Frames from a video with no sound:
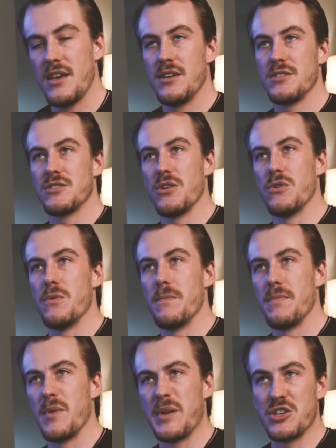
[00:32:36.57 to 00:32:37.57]
So
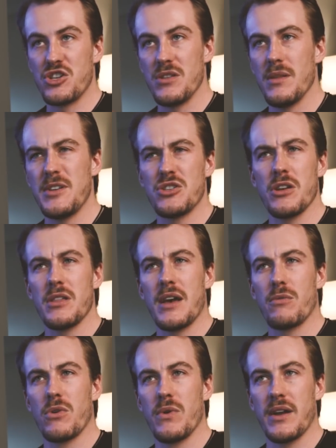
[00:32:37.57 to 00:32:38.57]
let me show you
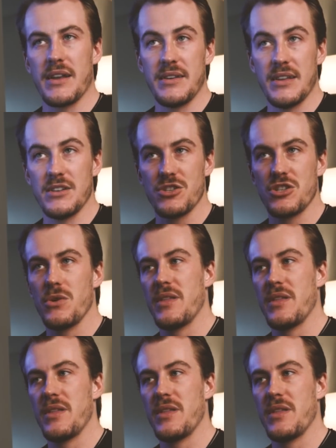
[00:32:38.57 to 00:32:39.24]
that real quick. I didn't show